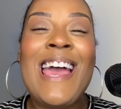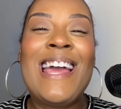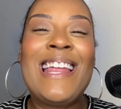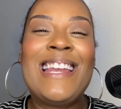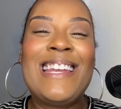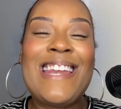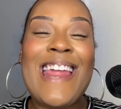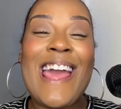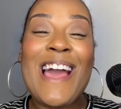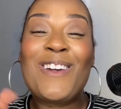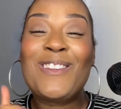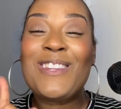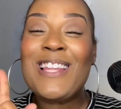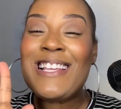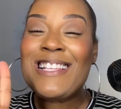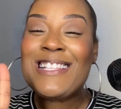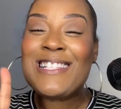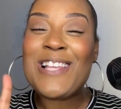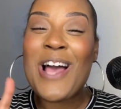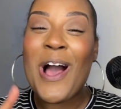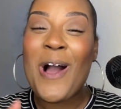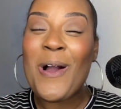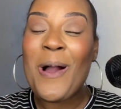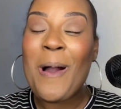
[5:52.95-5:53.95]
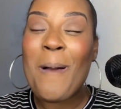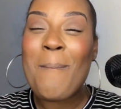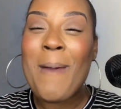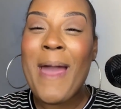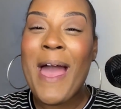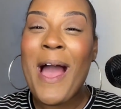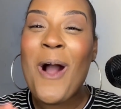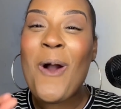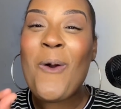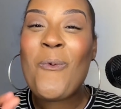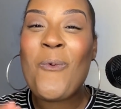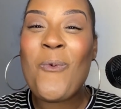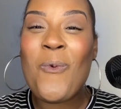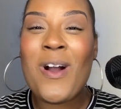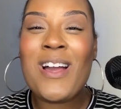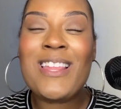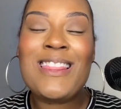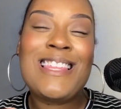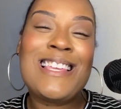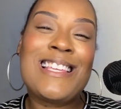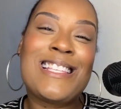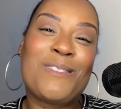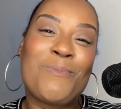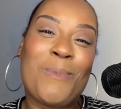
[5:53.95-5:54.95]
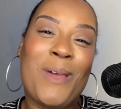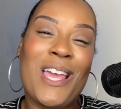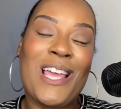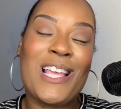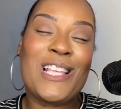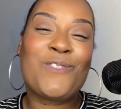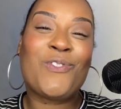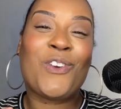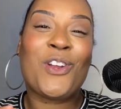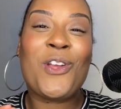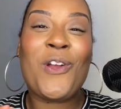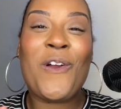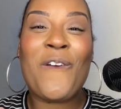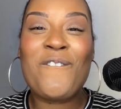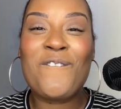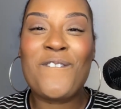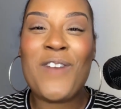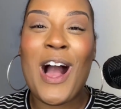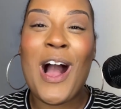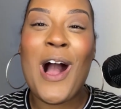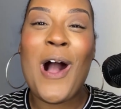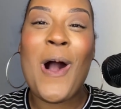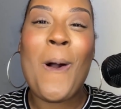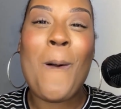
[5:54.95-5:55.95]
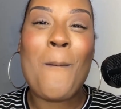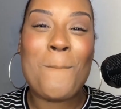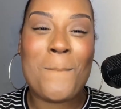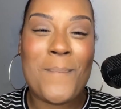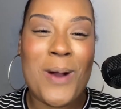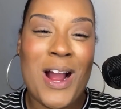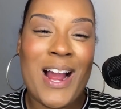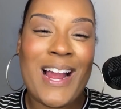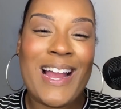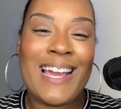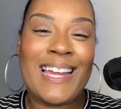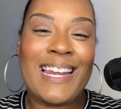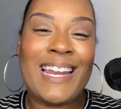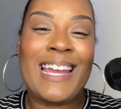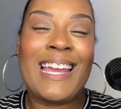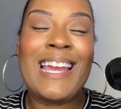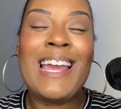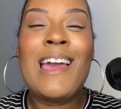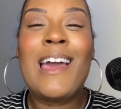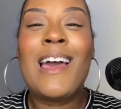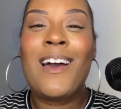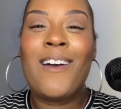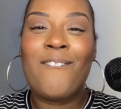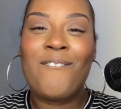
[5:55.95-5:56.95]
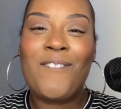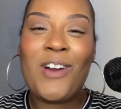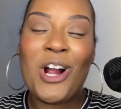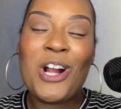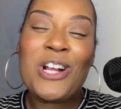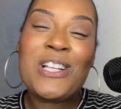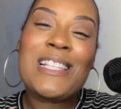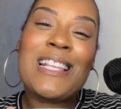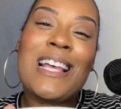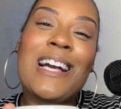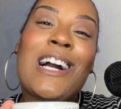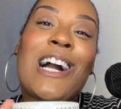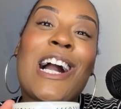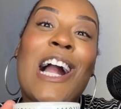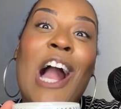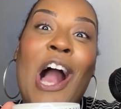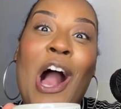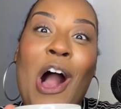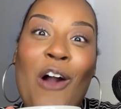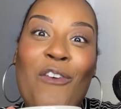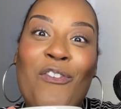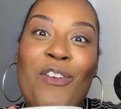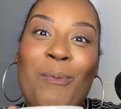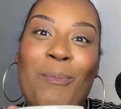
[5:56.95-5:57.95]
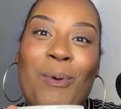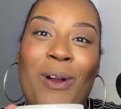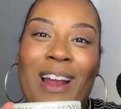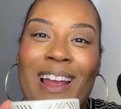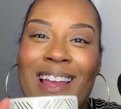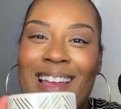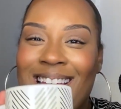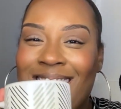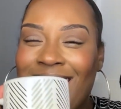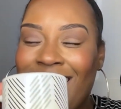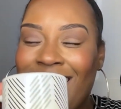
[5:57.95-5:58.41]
Now let's talk about what this means for your fall marketing. First, a coffee break.